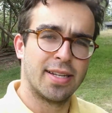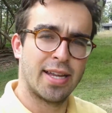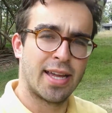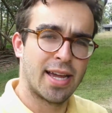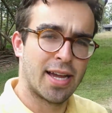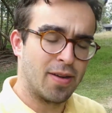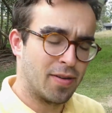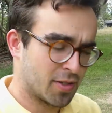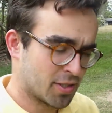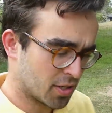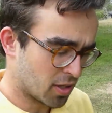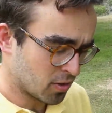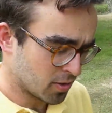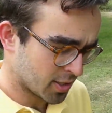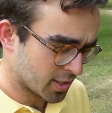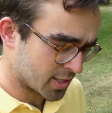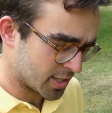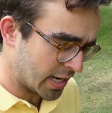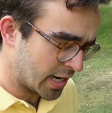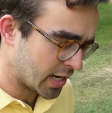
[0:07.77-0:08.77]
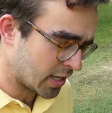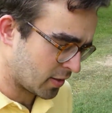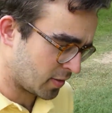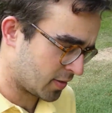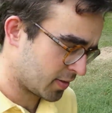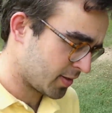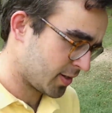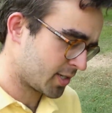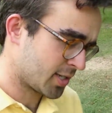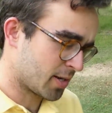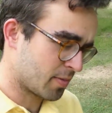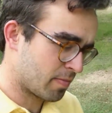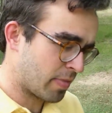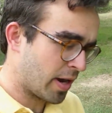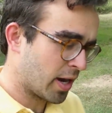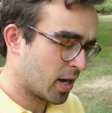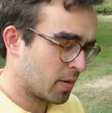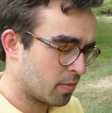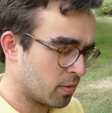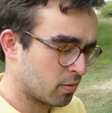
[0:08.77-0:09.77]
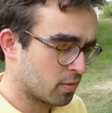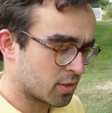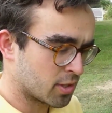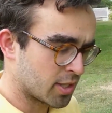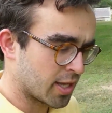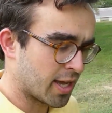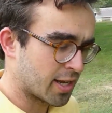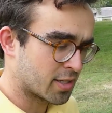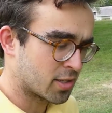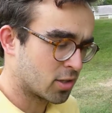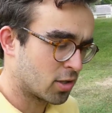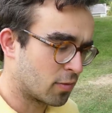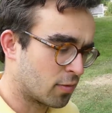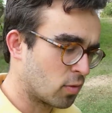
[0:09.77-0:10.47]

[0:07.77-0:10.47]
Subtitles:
Now, a solar sail is comparable to that